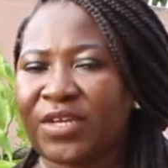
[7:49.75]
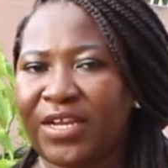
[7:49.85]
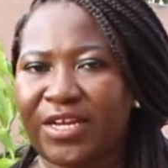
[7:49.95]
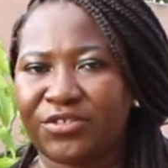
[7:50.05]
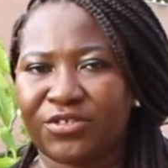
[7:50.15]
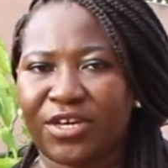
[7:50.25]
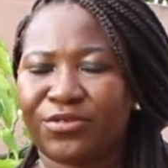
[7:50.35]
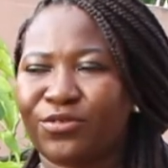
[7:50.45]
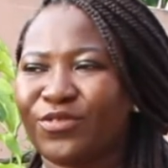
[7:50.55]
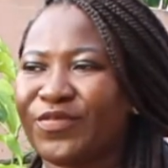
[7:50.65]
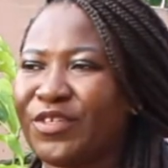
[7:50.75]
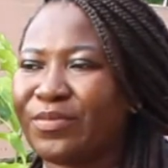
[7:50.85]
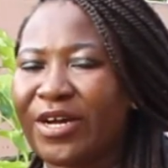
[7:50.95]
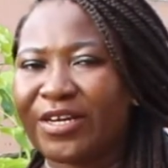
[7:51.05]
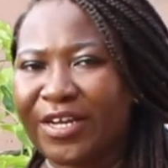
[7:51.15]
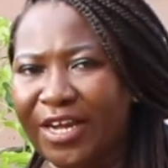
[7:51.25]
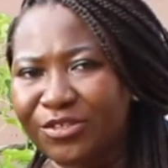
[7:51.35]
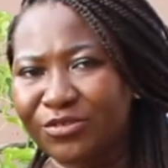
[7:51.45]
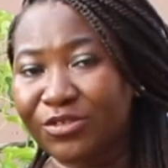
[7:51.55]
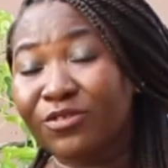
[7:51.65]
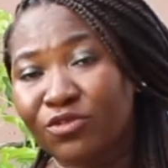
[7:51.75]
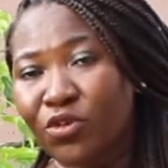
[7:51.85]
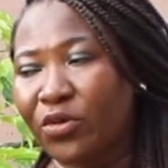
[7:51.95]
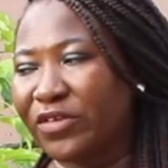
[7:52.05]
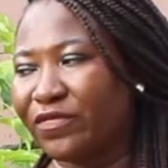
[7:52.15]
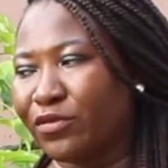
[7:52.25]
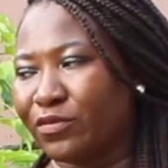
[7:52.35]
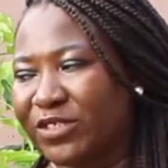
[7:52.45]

I like to get those feedback. I like to know if you're